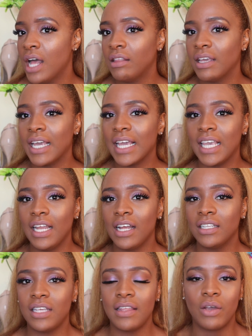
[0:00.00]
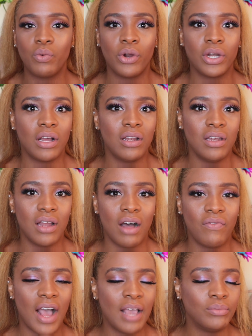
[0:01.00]
Like, I cannot say that word
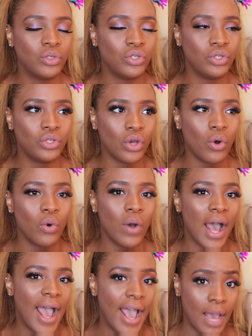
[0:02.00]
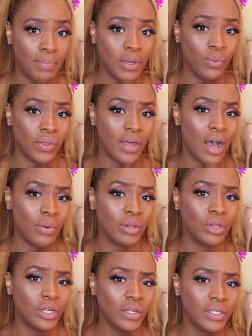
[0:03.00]
enough. I'm so happy with how it
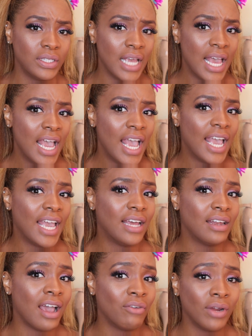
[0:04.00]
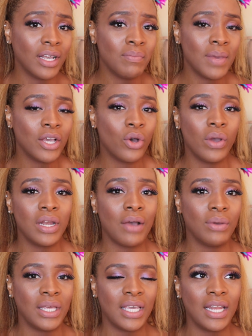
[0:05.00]
looks, and I recommend going
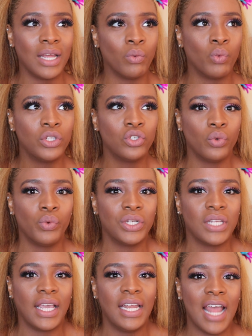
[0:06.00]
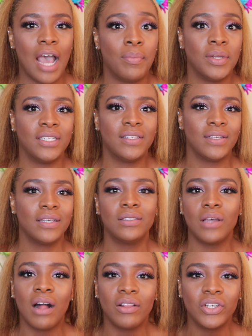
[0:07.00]
out and get it. What's the worst that can happen? It's
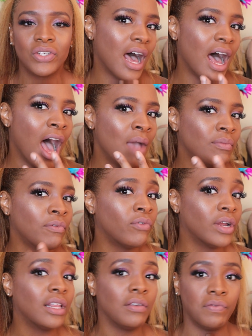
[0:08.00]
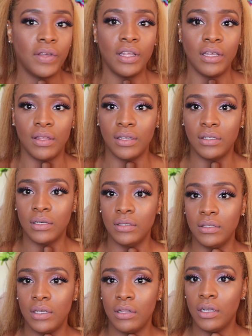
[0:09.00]
$6. I'm really feeling this
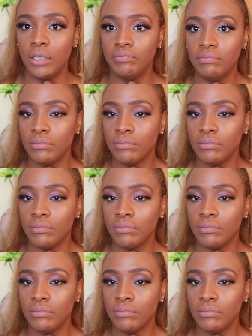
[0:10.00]
concealer.